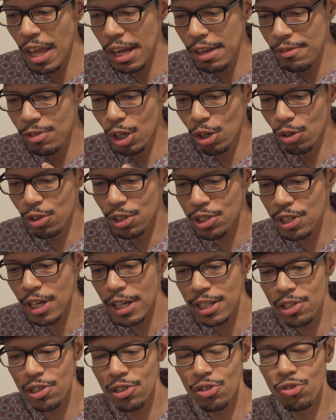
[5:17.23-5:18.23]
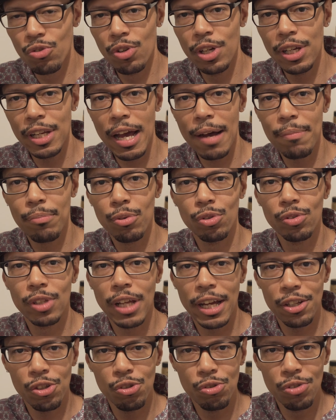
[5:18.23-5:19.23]
even though the taste is green apple,
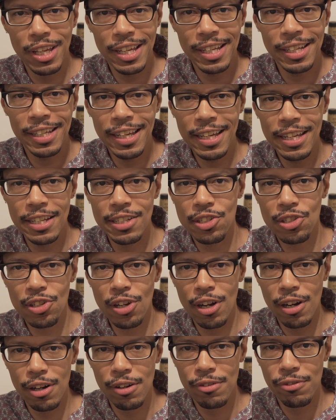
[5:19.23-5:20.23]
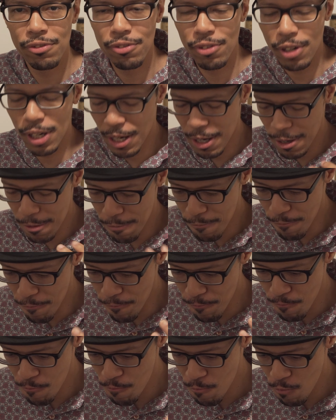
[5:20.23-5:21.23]
that you get hints of
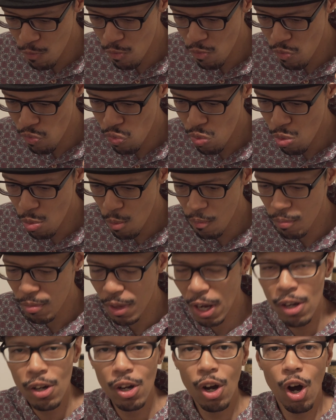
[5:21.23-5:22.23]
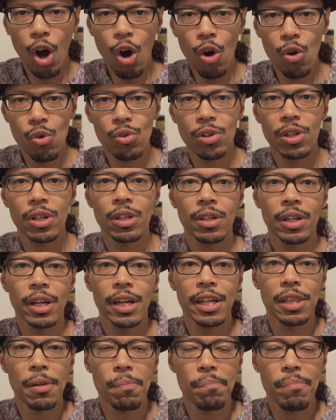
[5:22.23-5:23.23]
um, oak
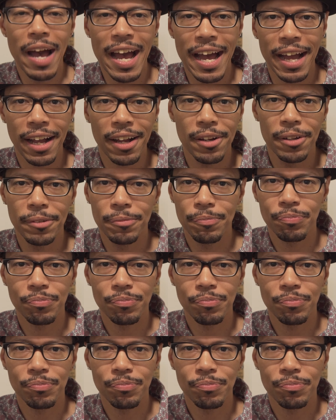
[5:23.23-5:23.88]
in the back.